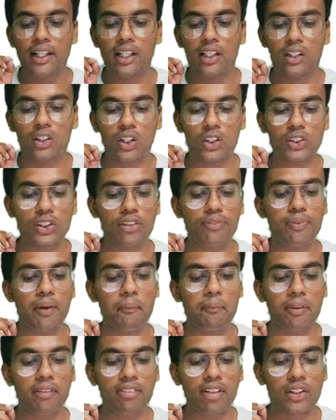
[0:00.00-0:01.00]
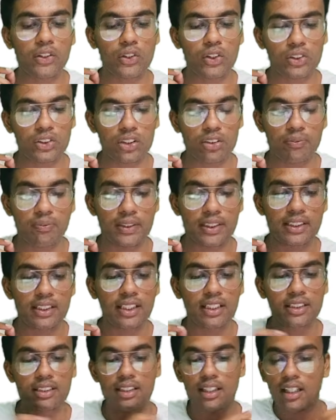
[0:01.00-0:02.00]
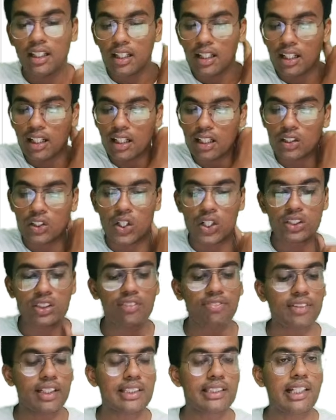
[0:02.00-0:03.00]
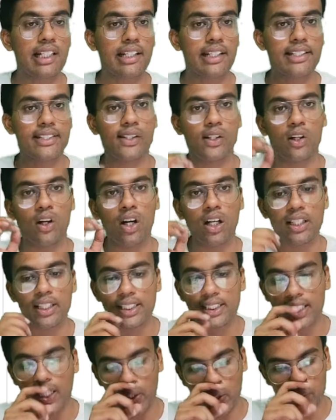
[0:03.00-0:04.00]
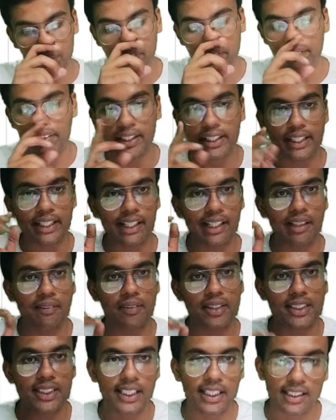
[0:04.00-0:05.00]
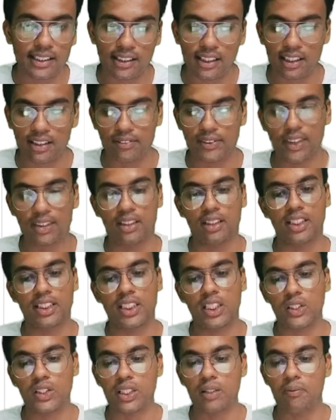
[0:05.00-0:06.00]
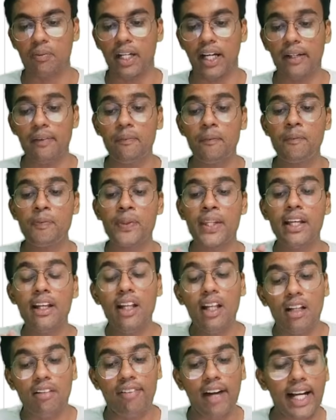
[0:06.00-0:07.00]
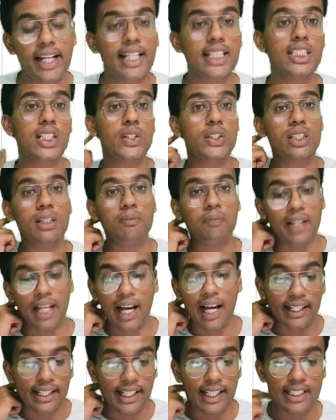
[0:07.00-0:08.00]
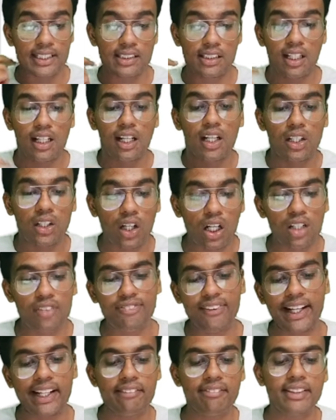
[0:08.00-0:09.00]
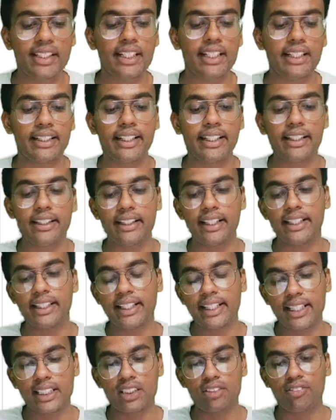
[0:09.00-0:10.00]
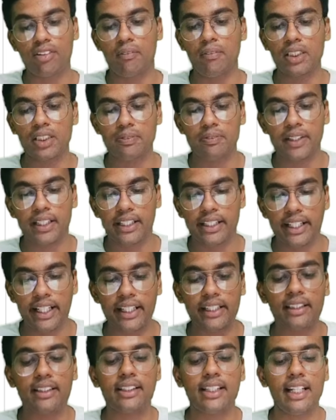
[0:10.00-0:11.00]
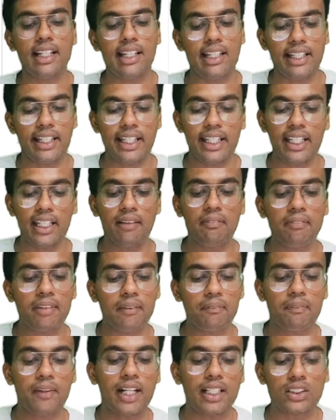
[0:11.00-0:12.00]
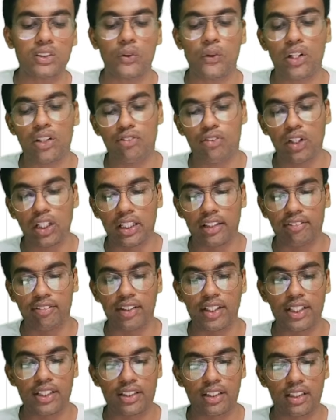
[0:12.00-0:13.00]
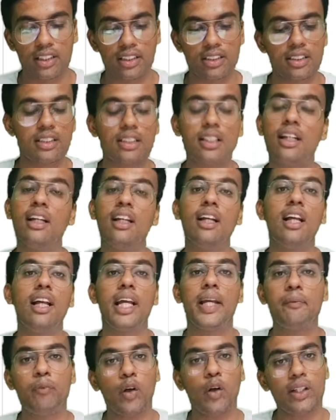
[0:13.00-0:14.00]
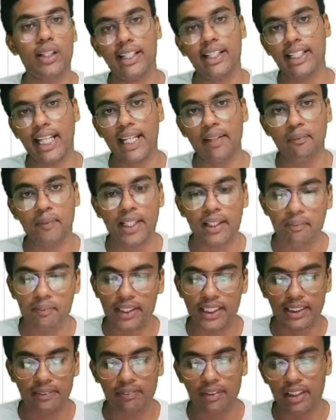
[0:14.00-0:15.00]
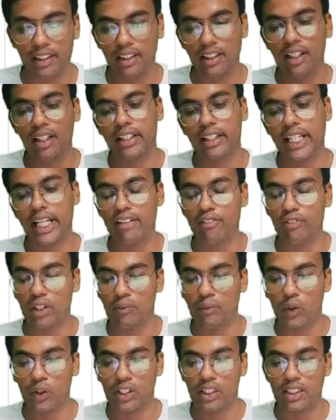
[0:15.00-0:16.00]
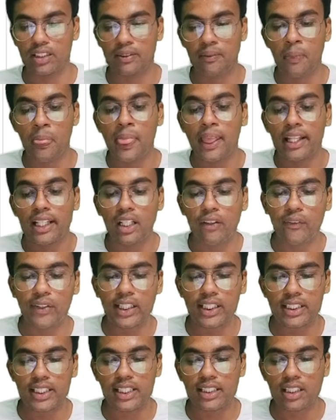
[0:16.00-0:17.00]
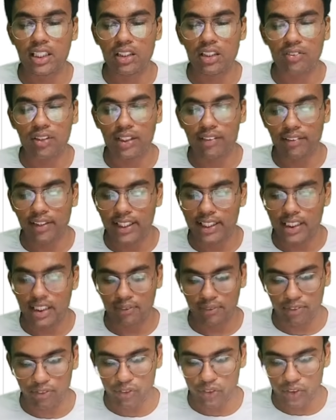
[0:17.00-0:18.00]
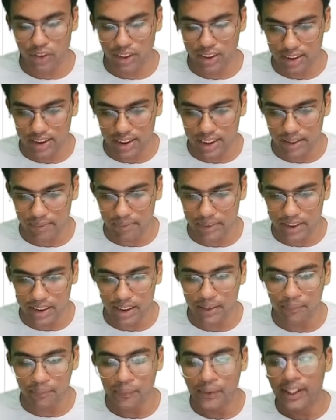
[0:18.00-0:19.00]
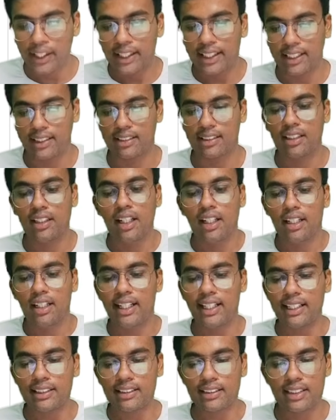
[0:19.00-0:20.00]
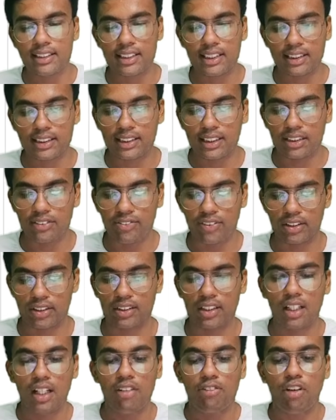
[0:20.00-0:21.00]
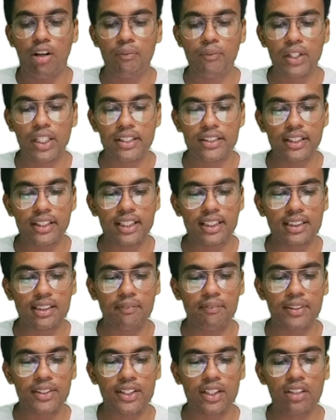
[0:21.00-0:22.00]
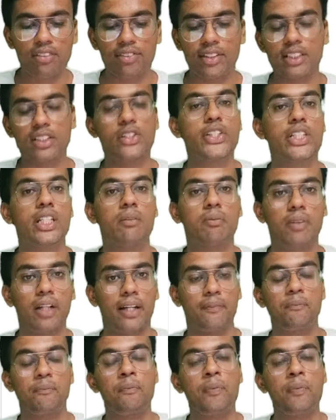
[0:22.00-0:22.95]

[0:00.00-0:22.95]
cost of paperwork, cost of business, cost of consultation. All these are to be mandatorily mentioned in the resolution plan. When resolution plan is not filed within 180 days of commencement date, then AA may pass order for liquidation. This is an important timeline. Please be careful about this. Now, initiation of liquidation. Before this, let me see. Yes, let us discuss this first. Formulation and submission of resolution plan.